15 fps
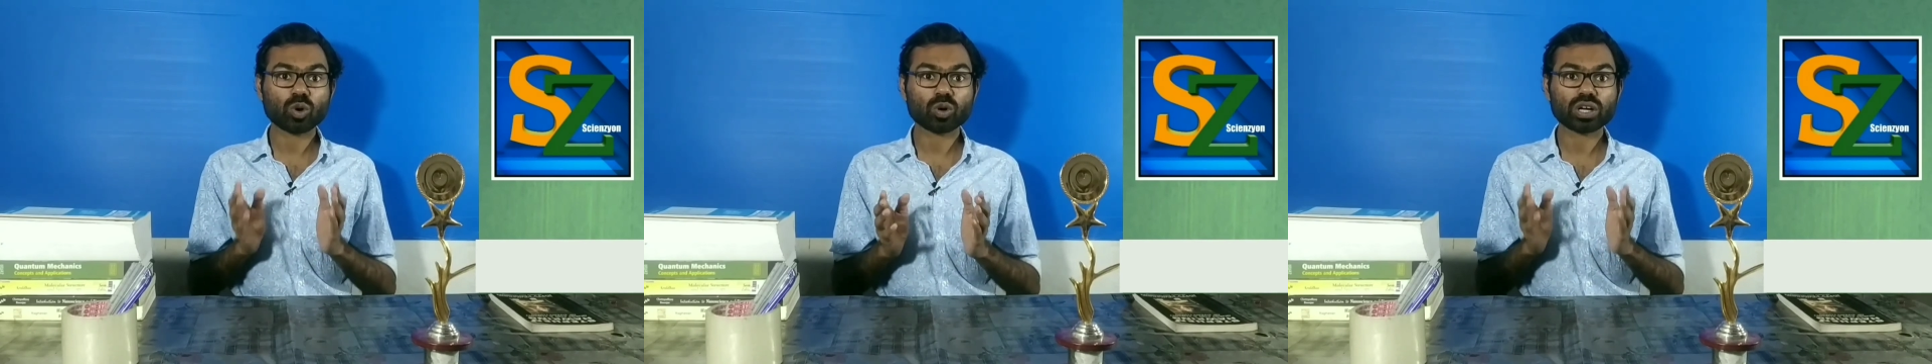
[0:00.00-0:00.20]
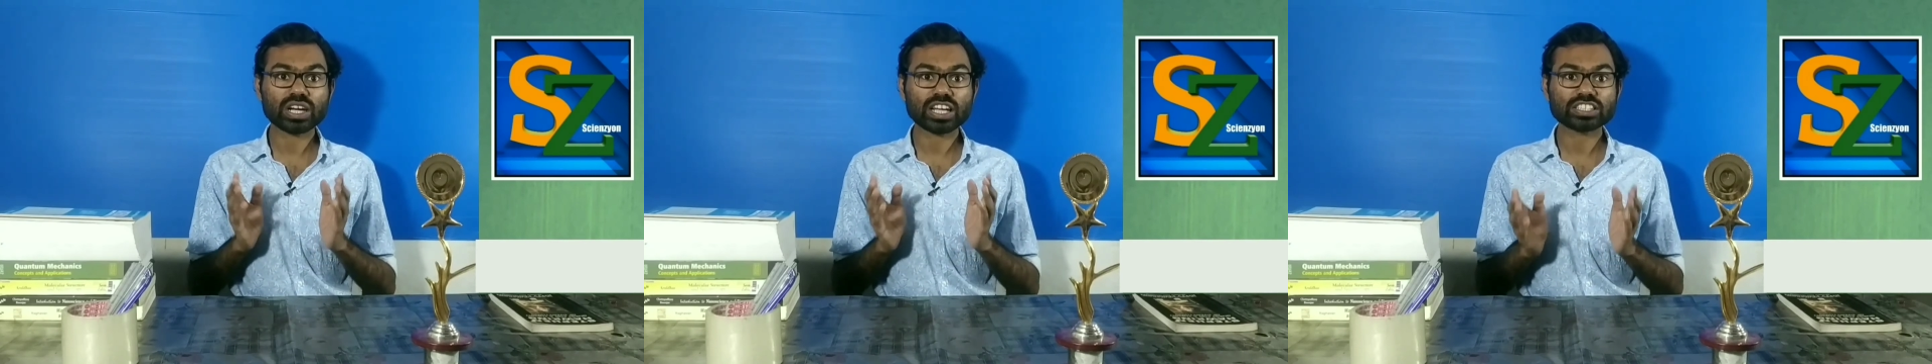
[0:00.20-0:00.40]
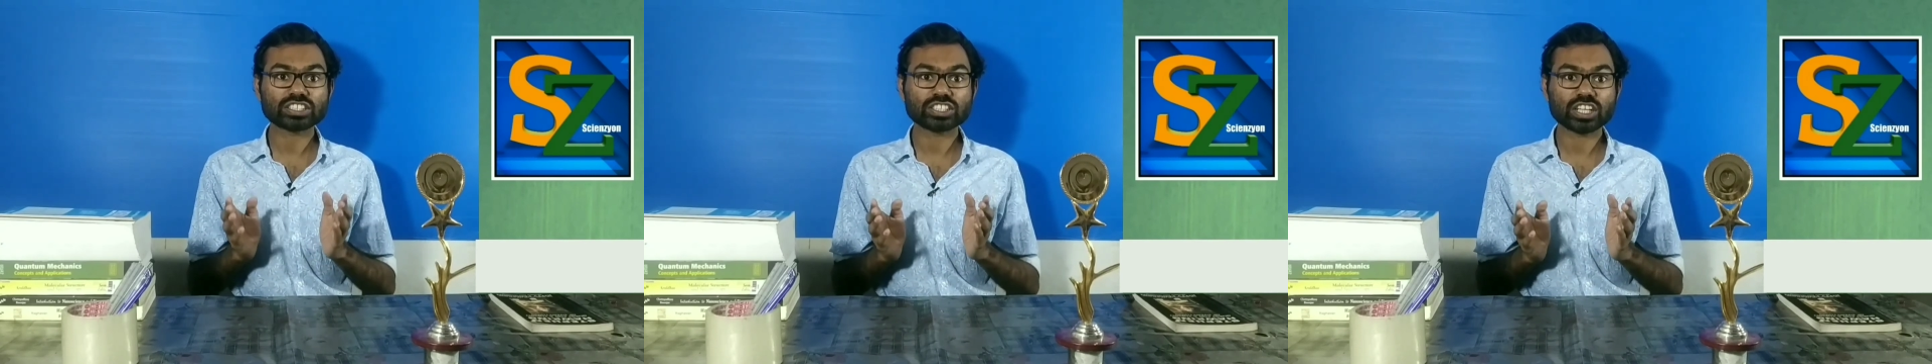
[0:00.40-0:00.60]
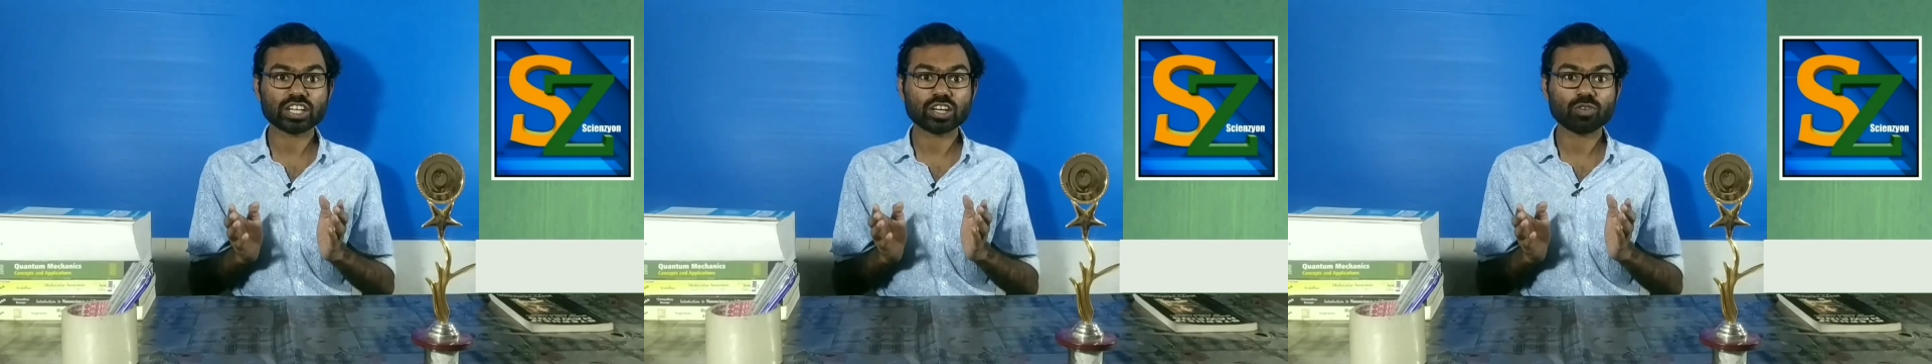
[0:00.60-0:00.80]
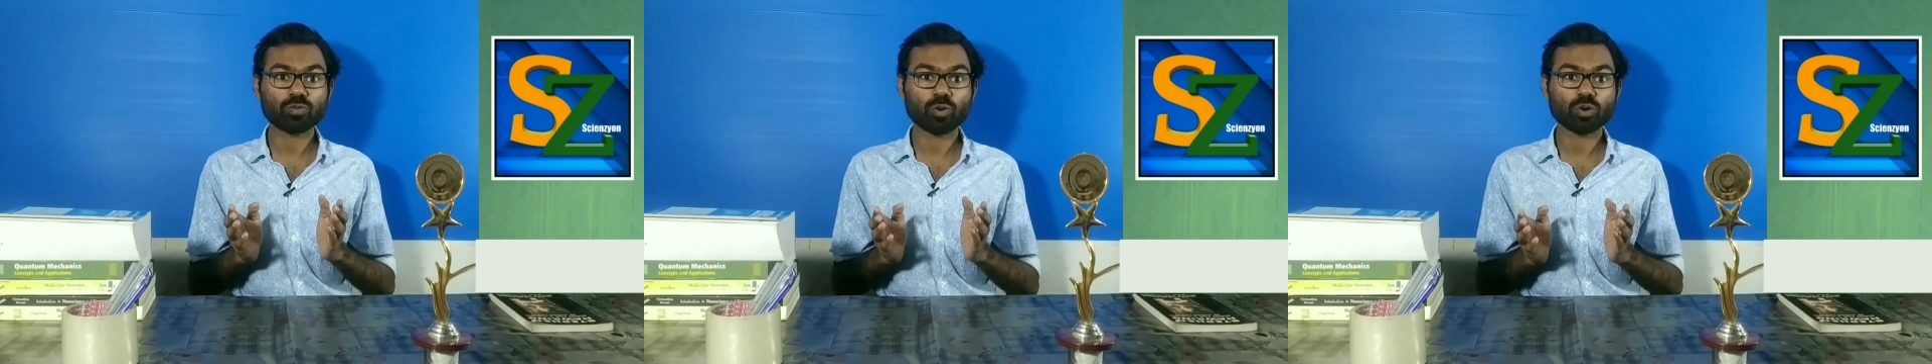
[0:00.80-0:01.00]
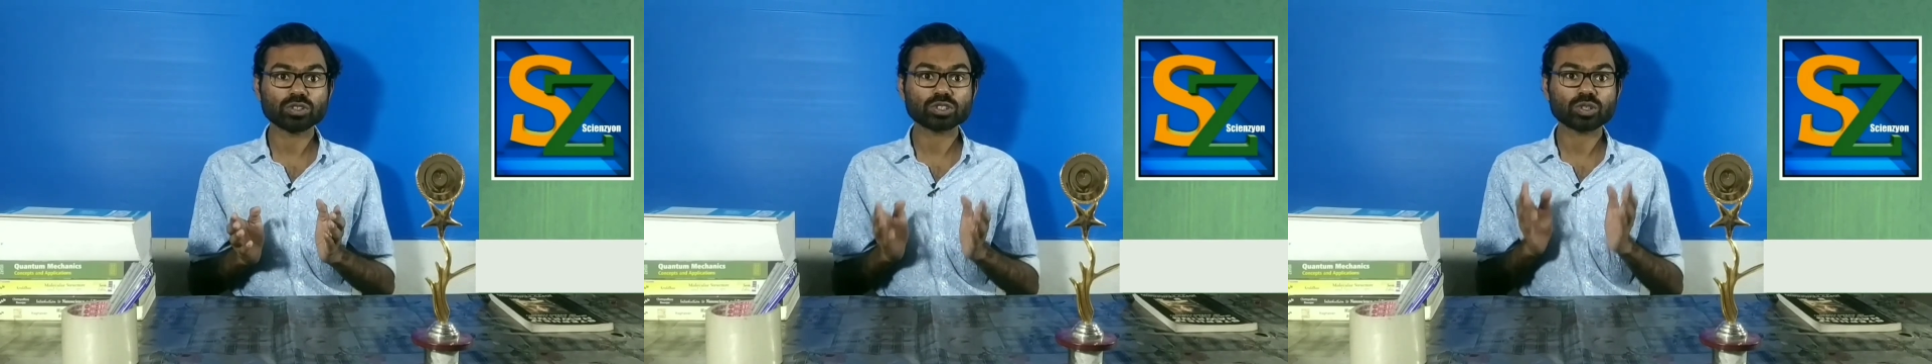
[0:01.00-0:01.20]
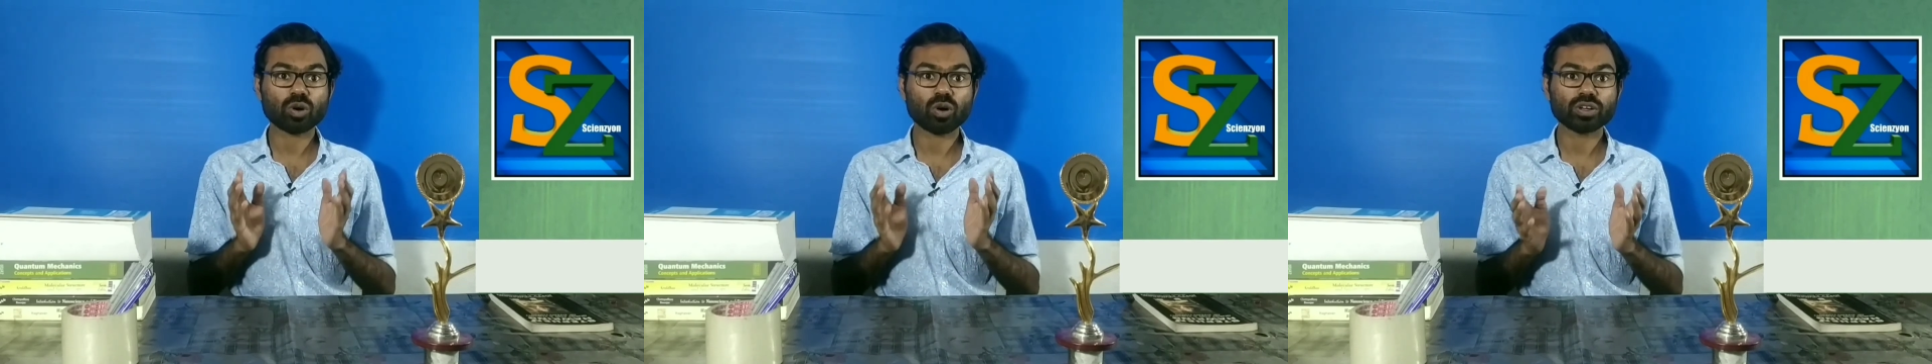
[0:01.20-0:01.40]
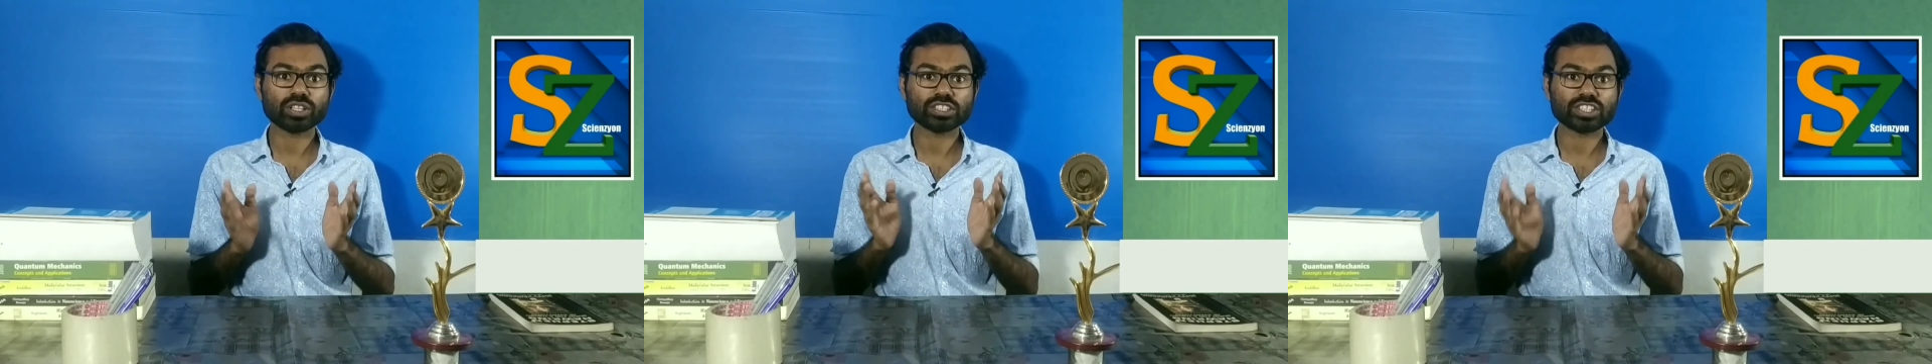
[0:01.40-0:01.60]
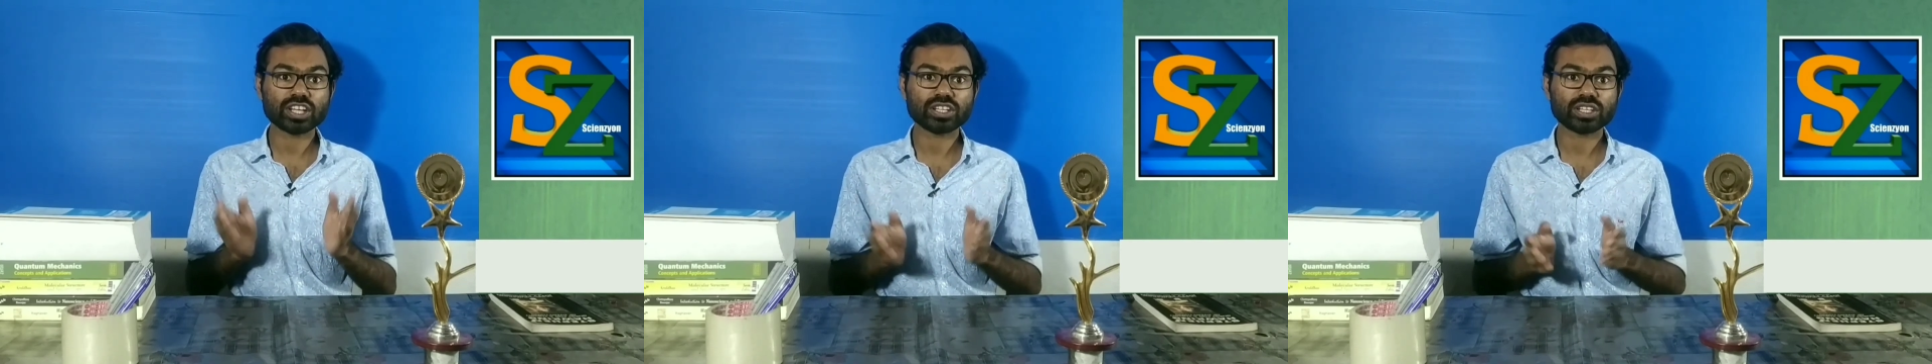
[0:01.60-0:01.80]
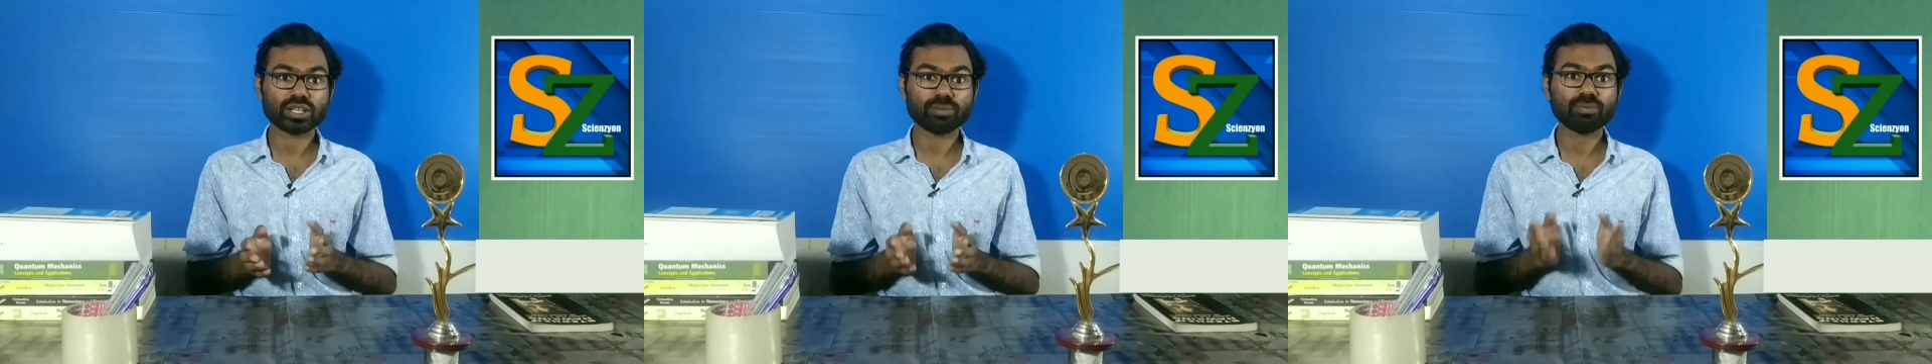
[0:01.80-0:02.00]
total external force on the
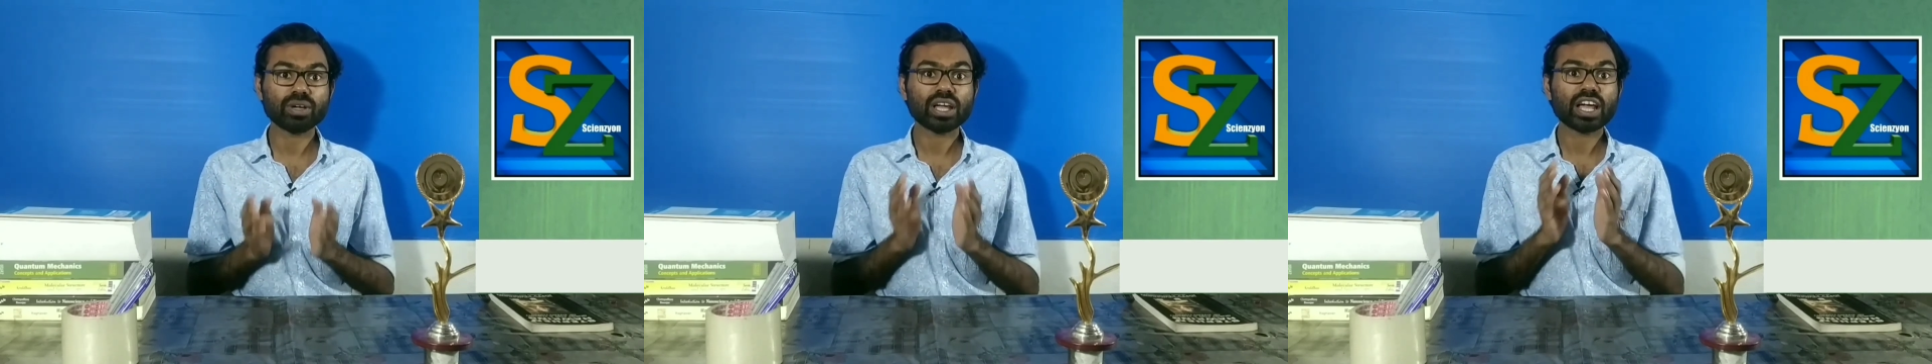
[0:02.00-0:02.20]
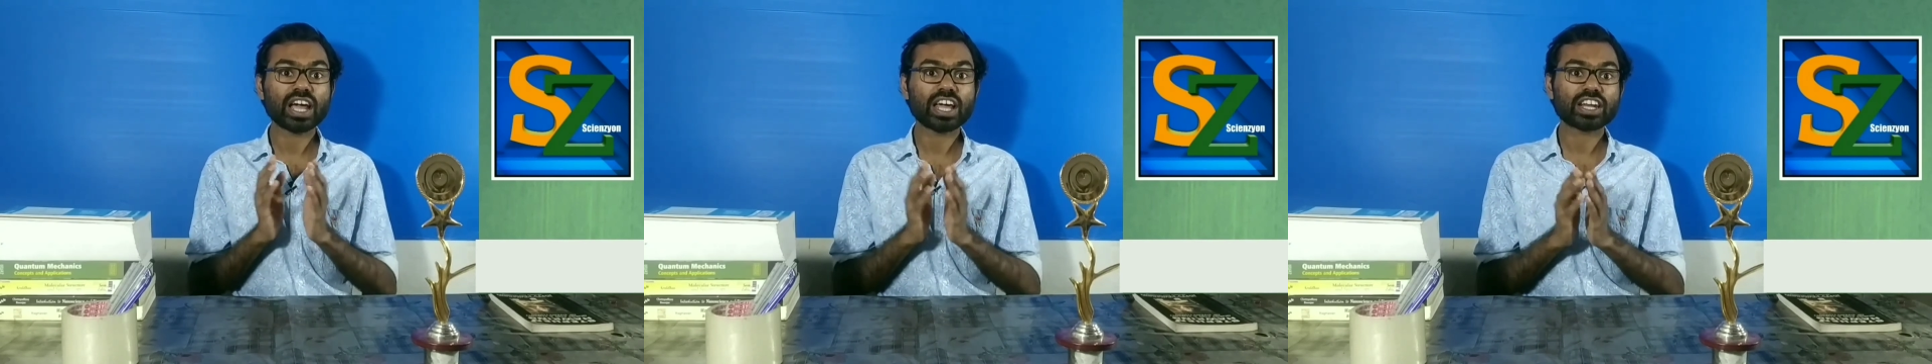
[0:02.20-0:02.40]
system